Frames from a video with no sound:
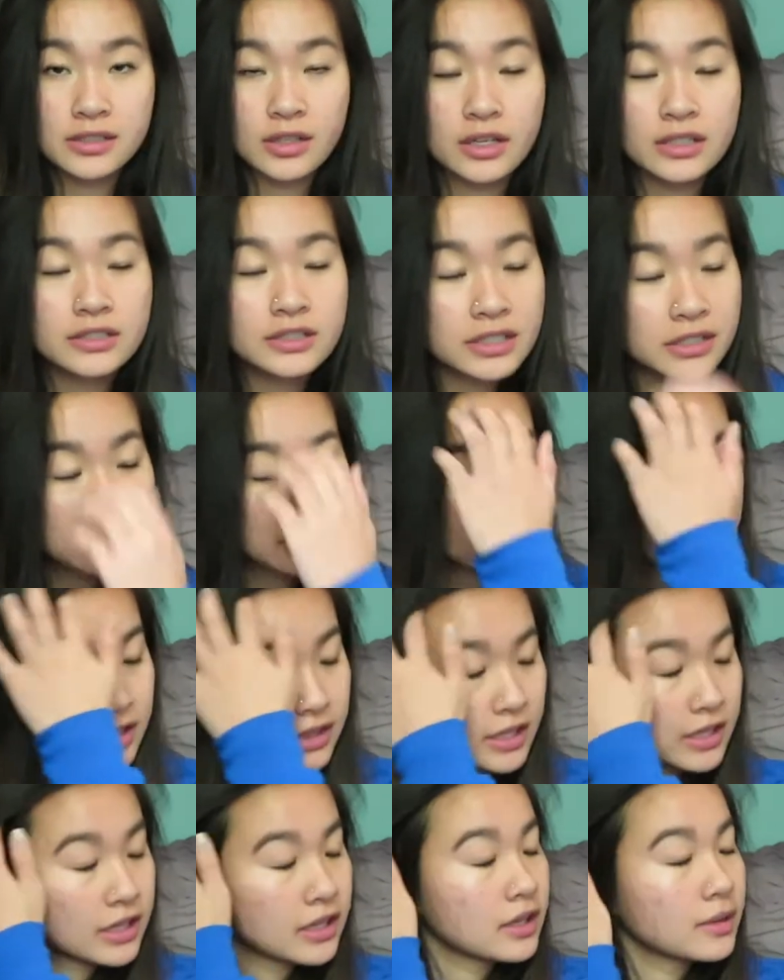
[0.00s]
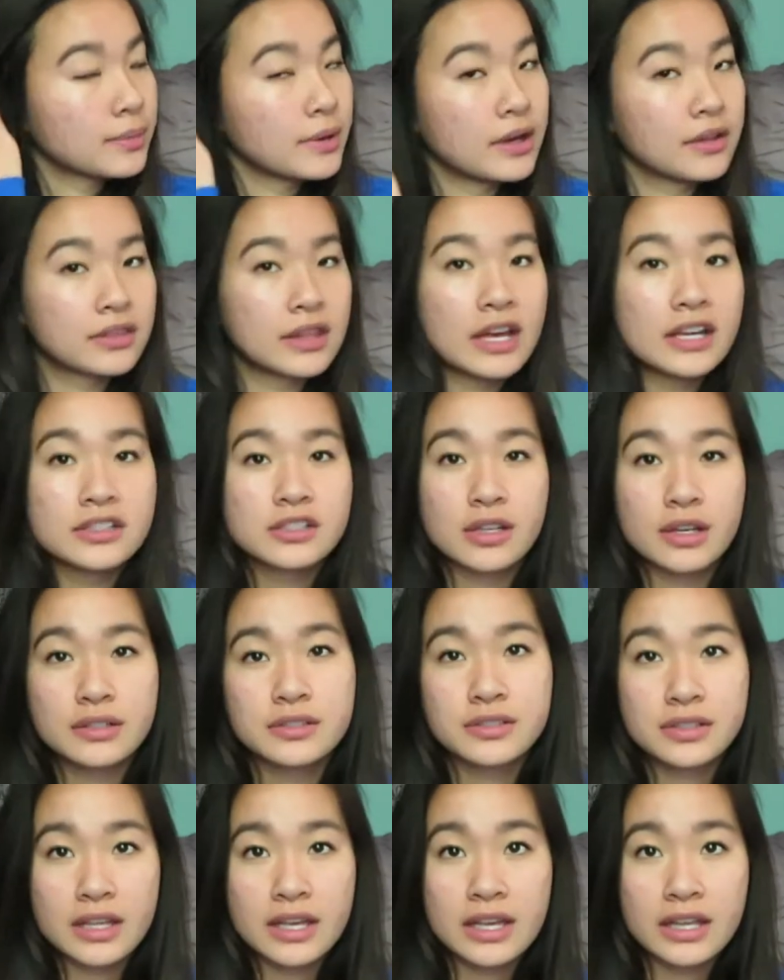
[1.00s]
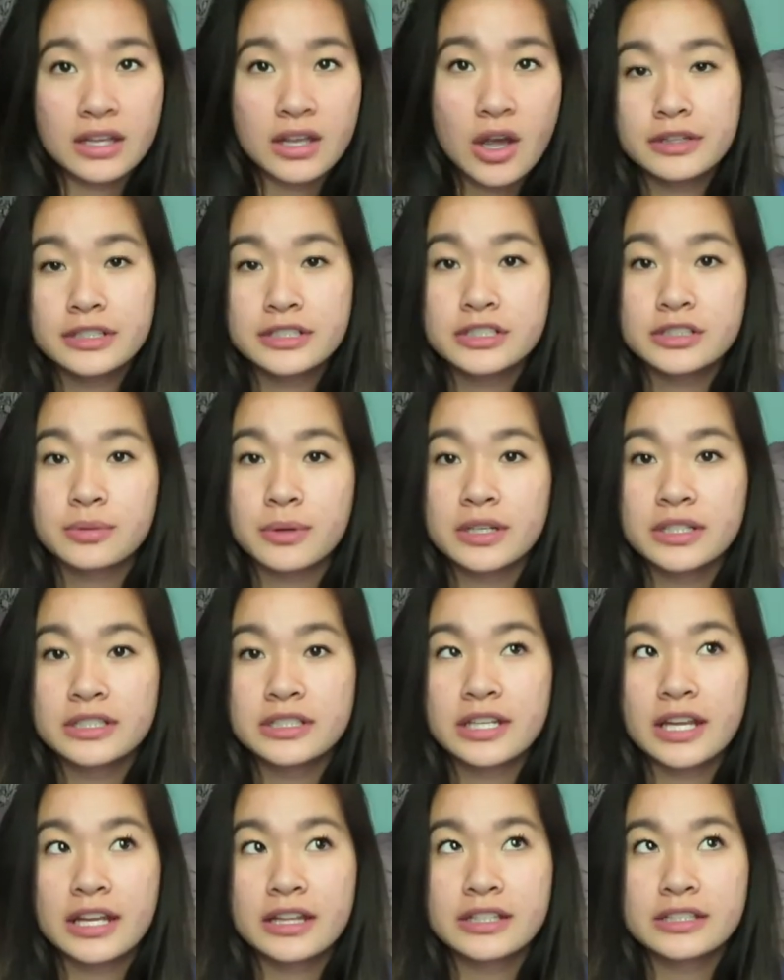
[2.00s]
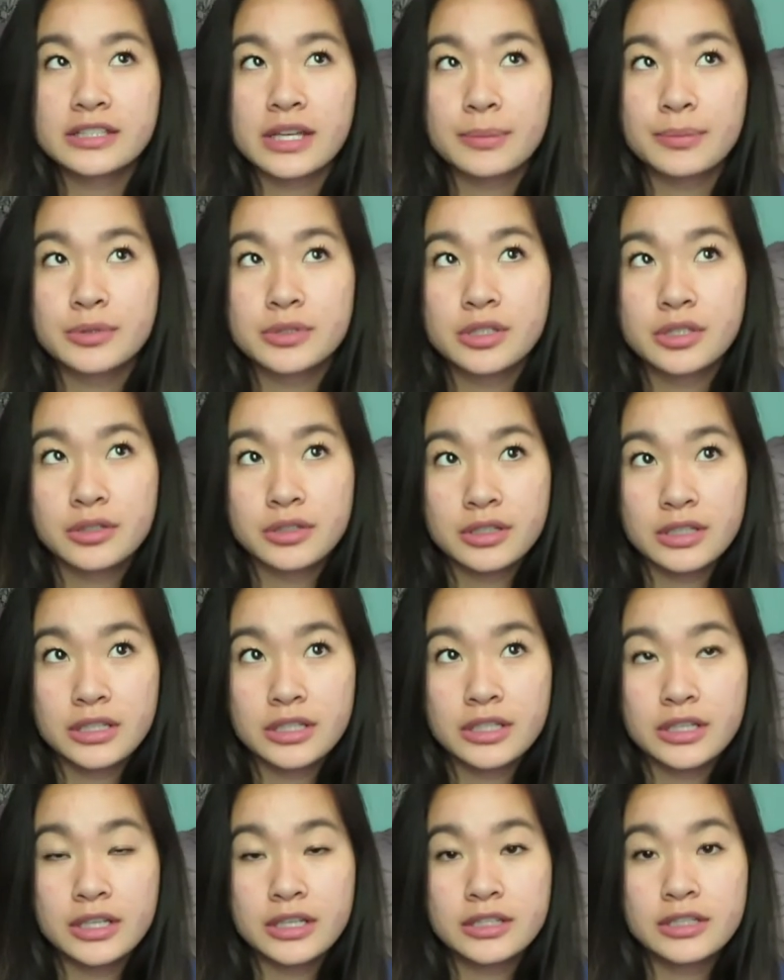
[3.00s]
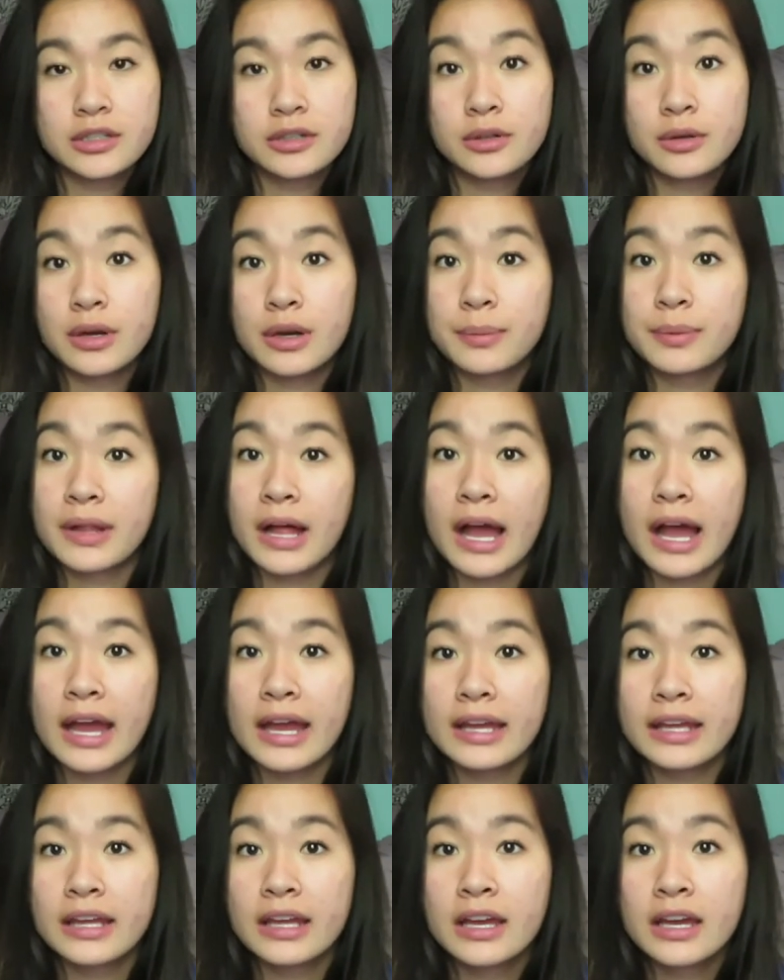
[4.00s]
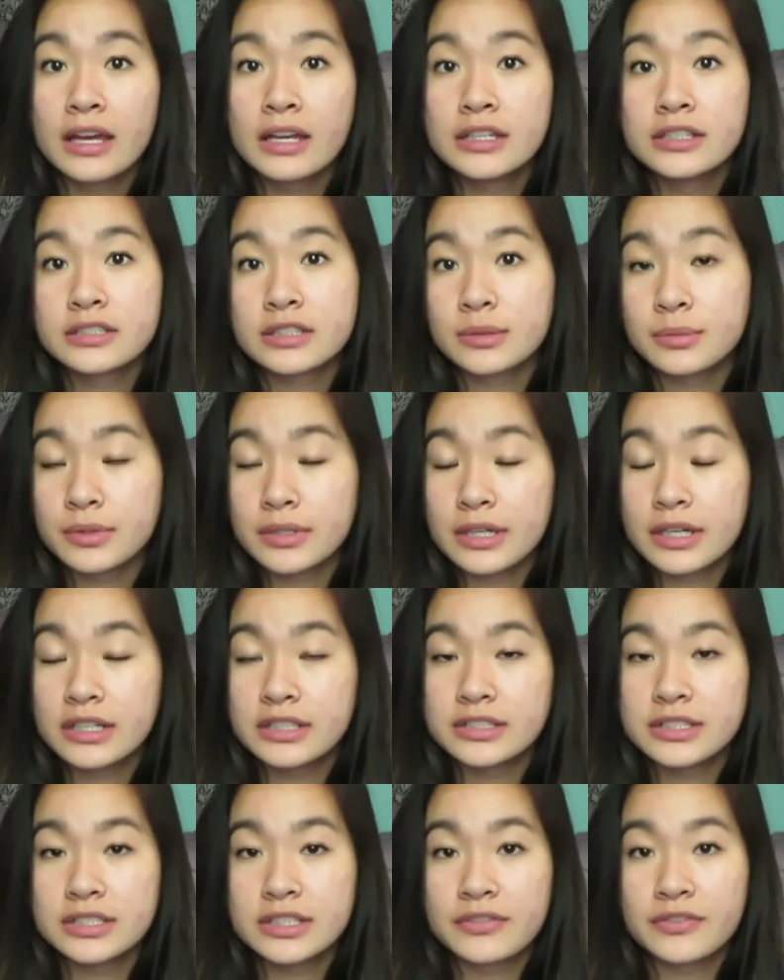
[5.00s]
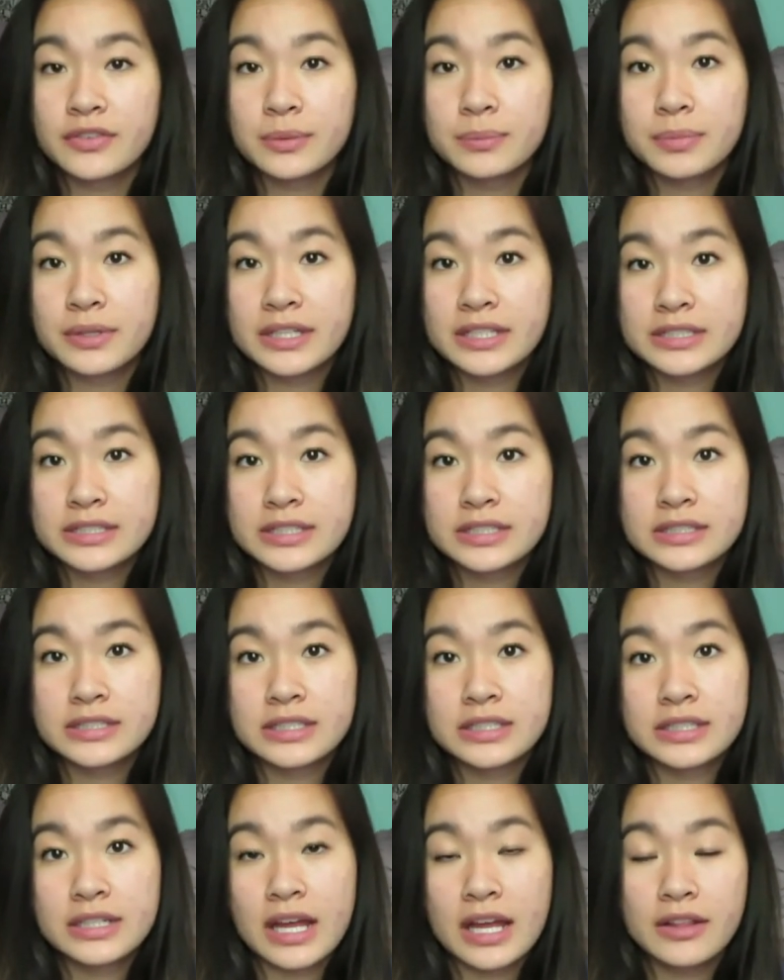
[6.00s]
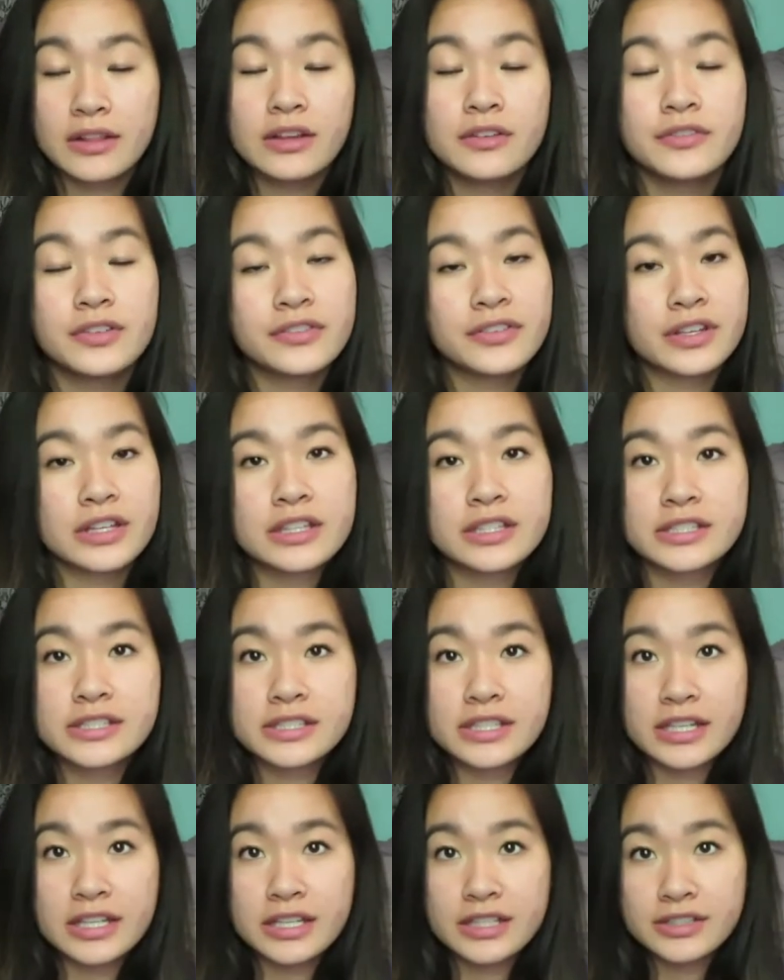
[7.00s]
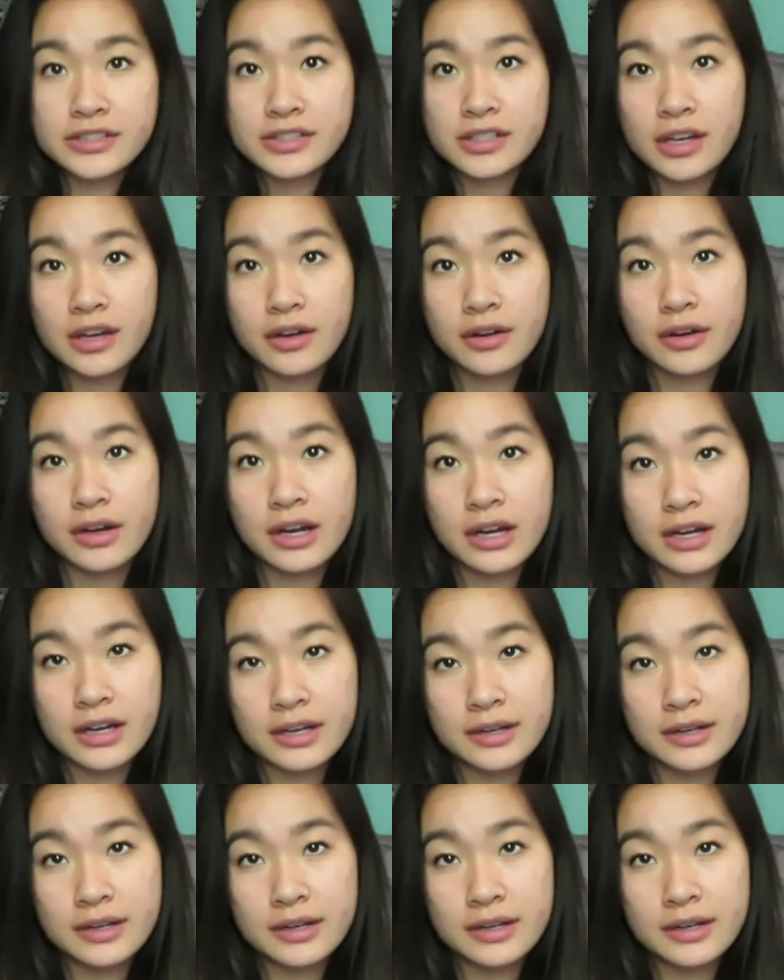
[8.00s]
So I was seriously thinking about that. So I was like, really just wanted to take this opportunity to apply somewhere else in different places, and I love living in the city, so